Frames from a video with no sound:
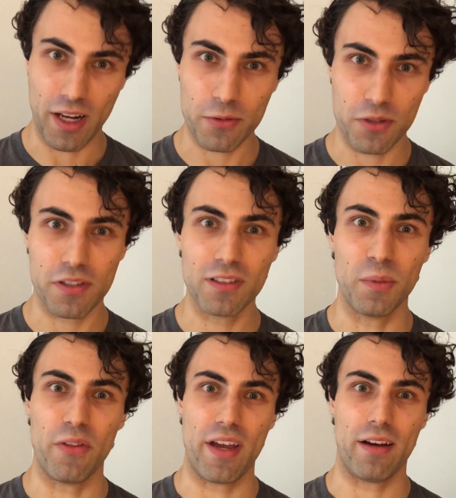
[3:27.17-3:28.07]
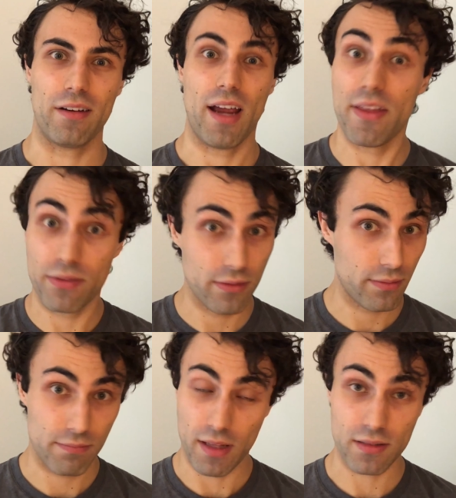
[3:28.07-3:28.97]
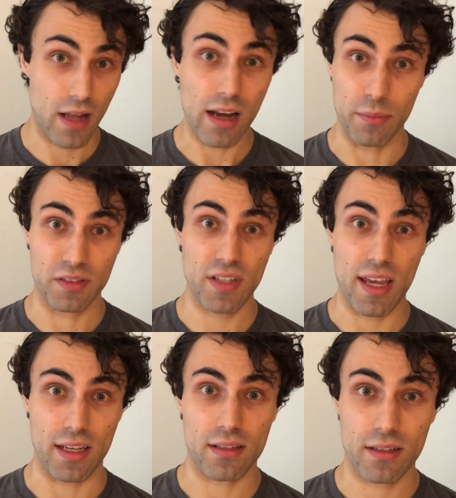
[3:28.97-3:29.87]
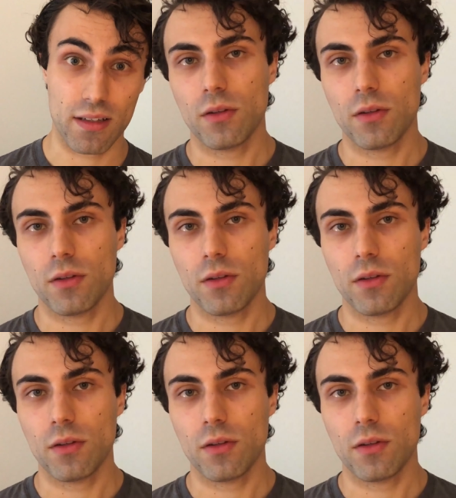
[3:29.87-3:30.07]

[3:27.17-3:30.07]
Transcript: extra syllable there, and that's not a mistake.